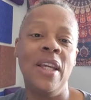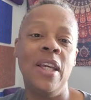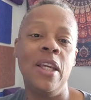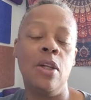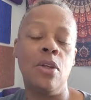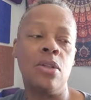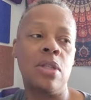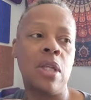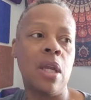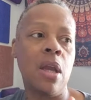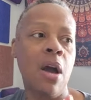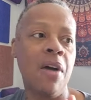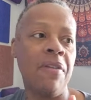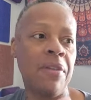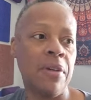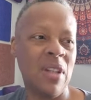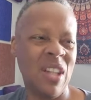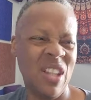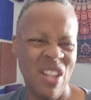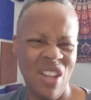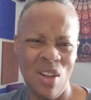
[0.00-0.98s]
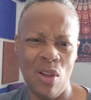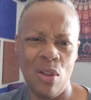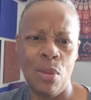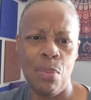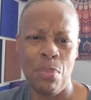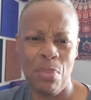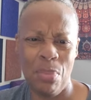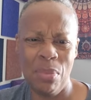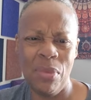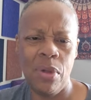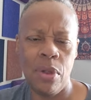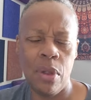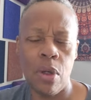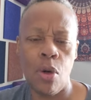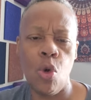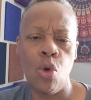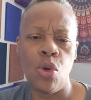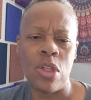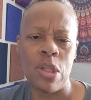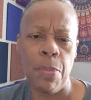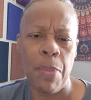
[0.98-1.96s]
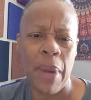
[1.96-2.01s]
you know, stay off of the, you know, the
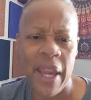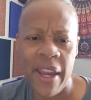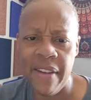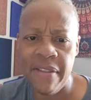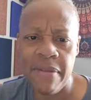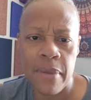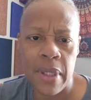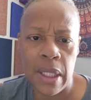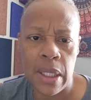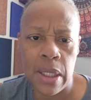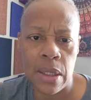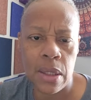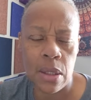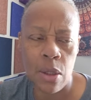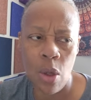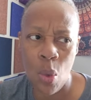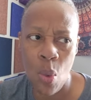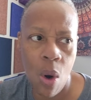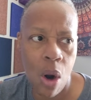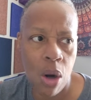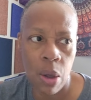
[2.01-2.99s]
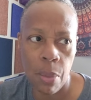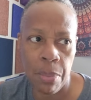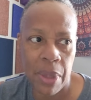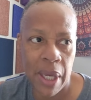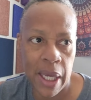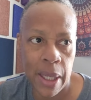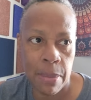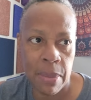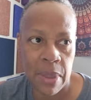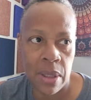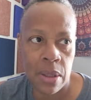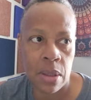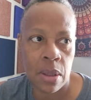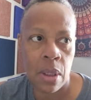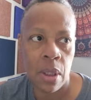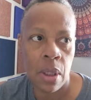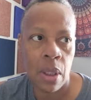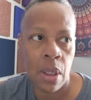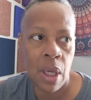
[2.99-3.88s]
course of pavements, don't walk on pavements,